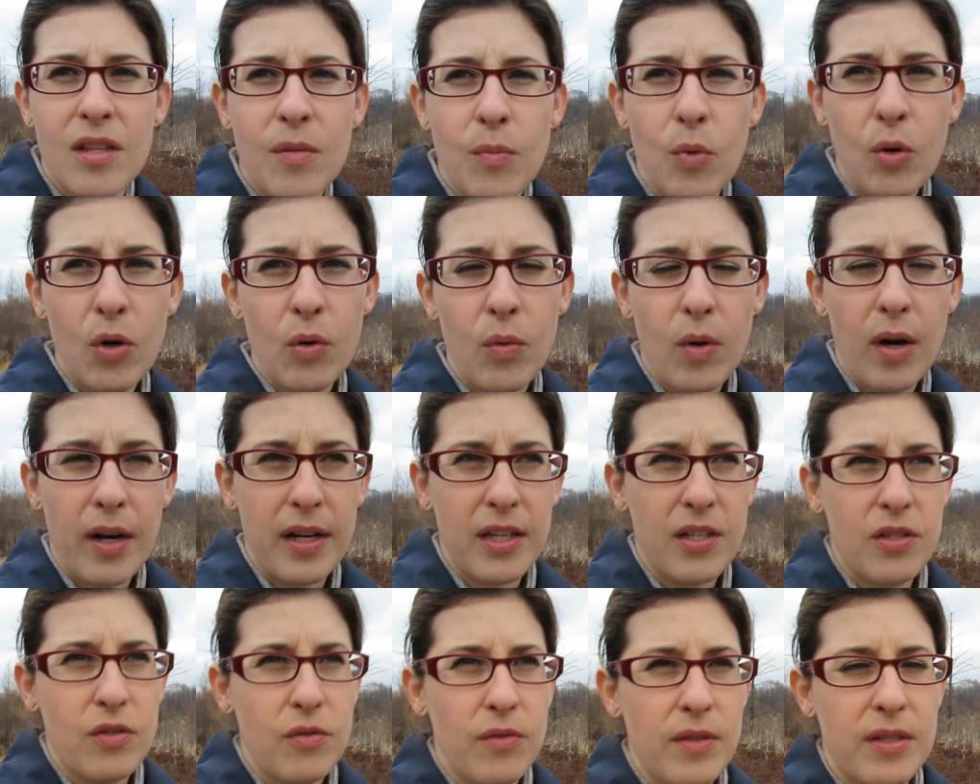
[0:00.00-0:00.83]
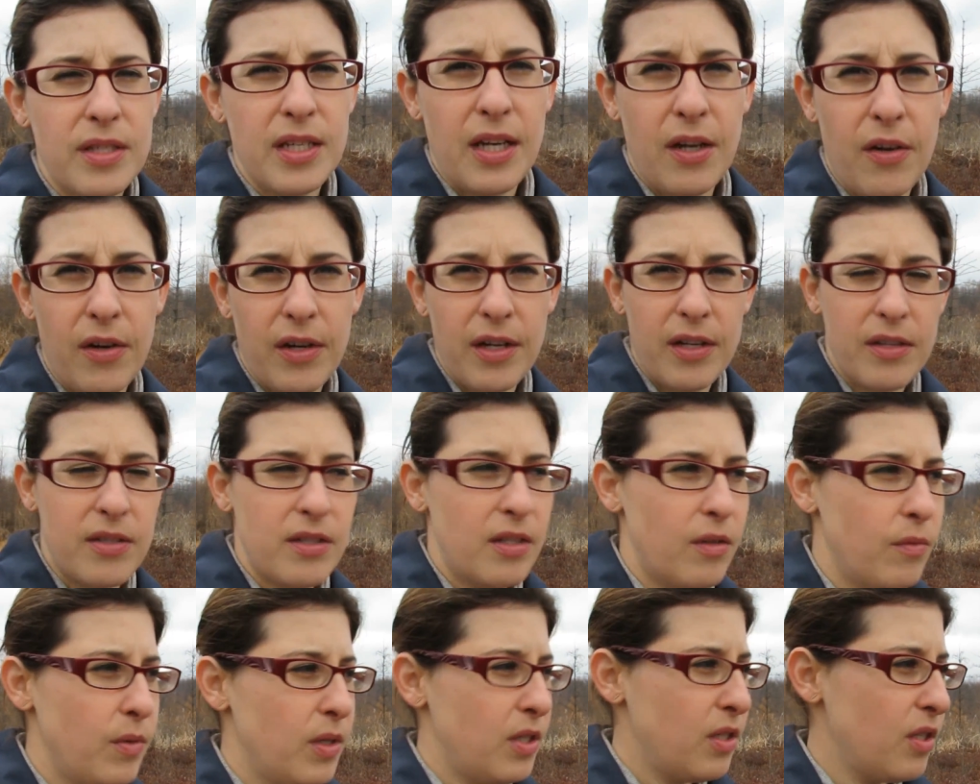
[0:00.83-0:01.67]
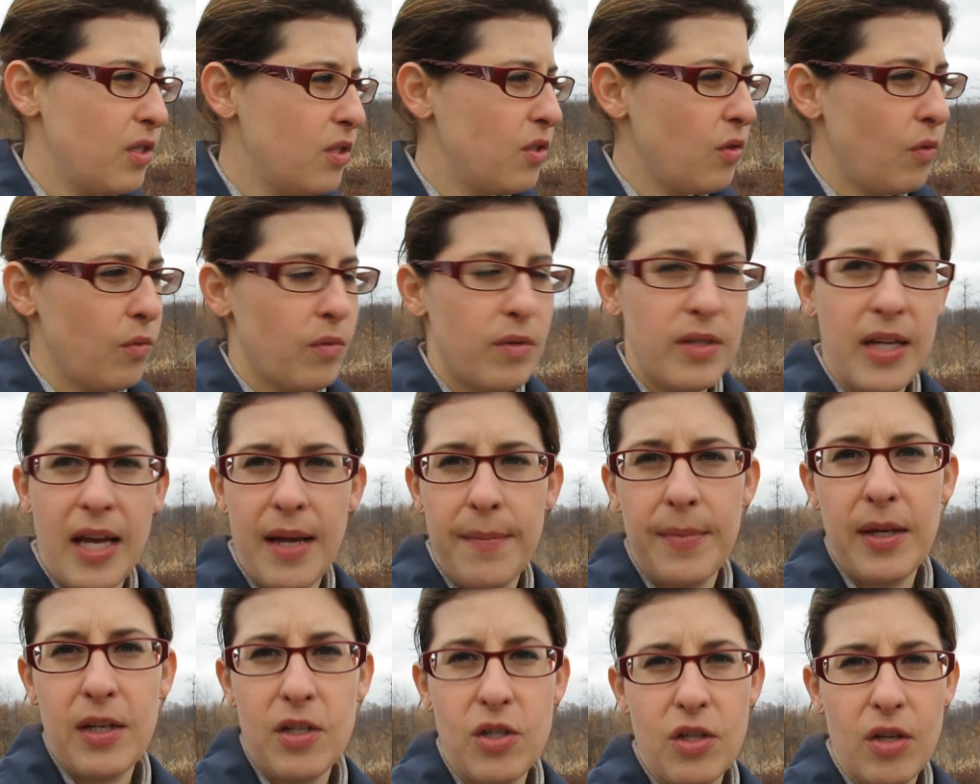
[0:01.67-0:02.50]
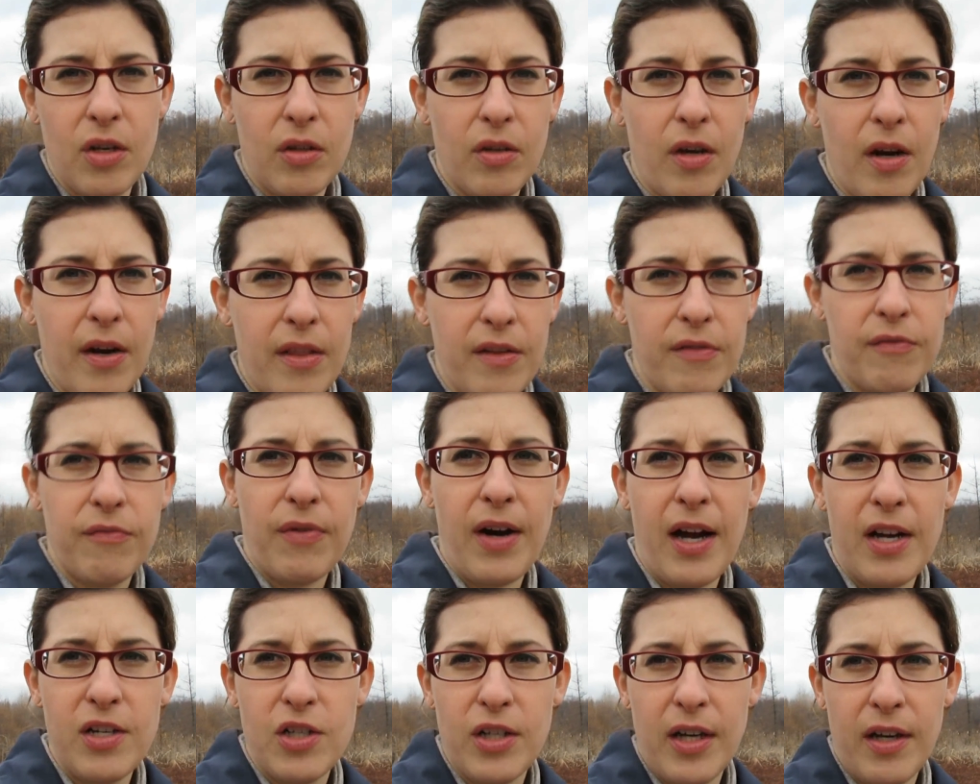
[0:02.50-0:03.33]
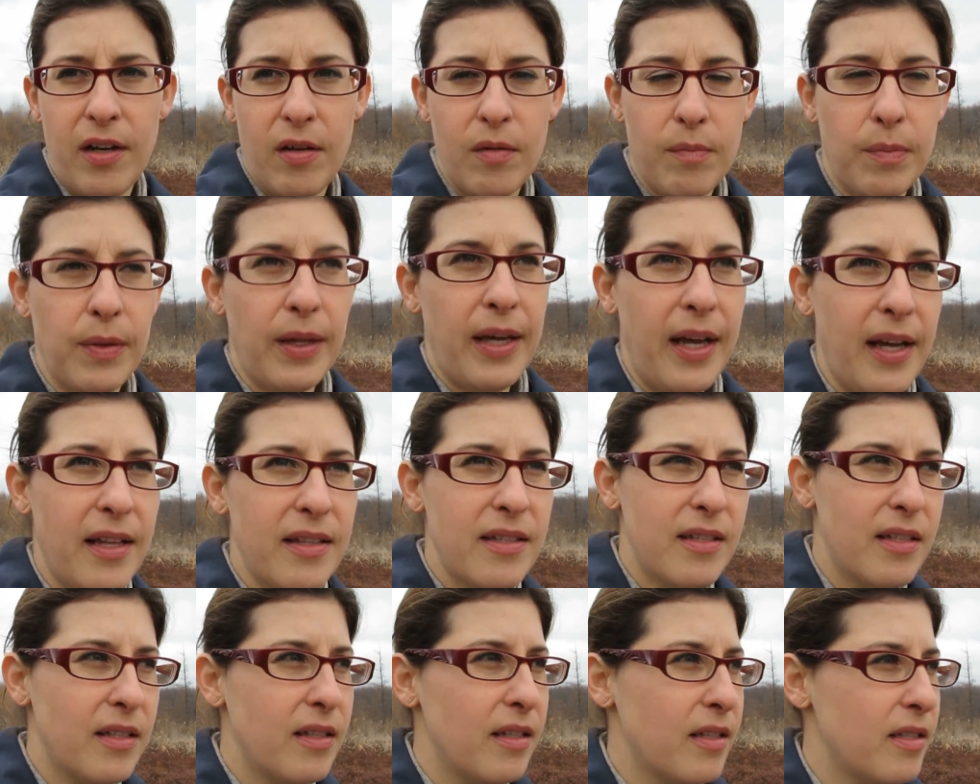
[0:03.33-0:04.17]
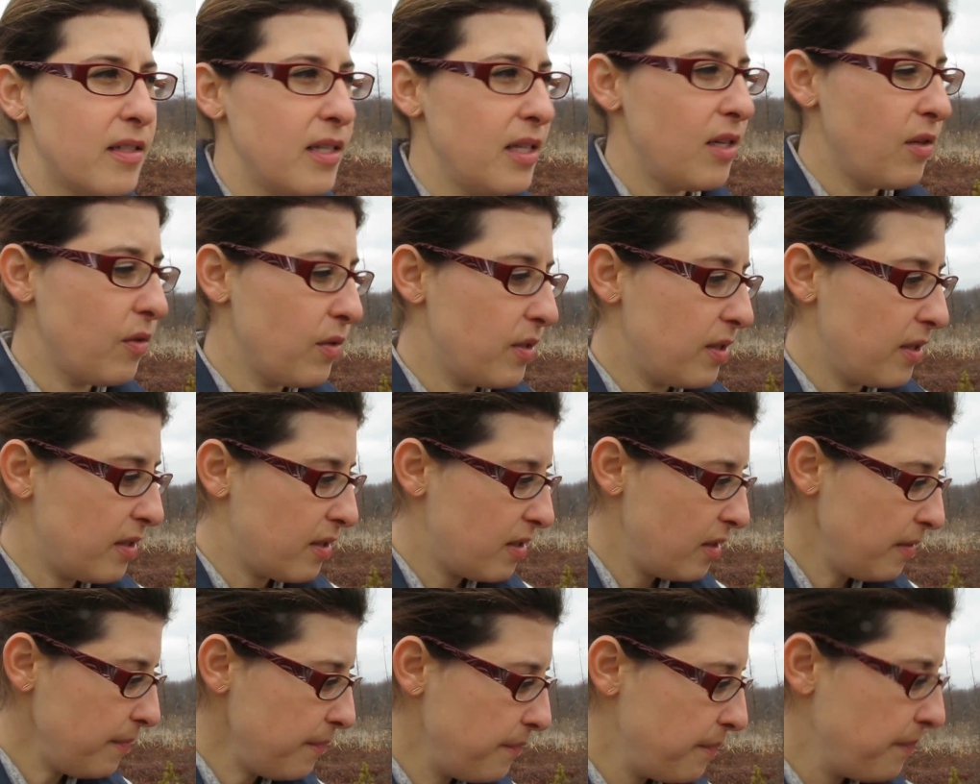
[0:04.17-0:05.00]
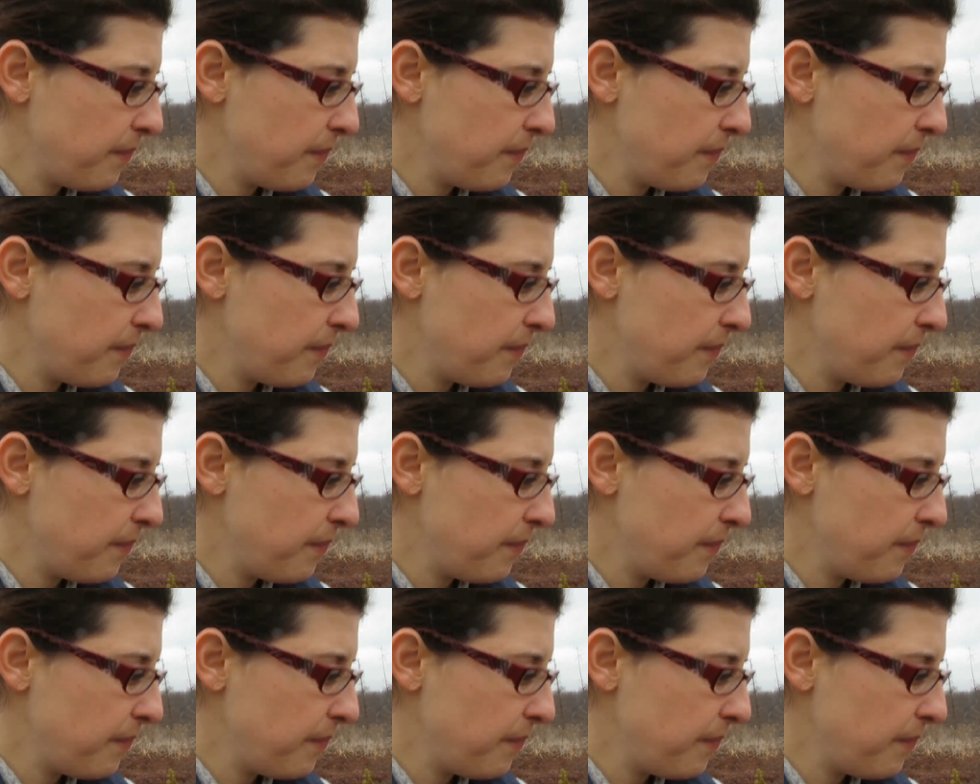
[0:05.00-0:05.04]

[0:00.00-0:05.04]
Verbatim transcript: boardwalk is through this area so that we just don't damage a lot of the fragile plants in this ecosystem.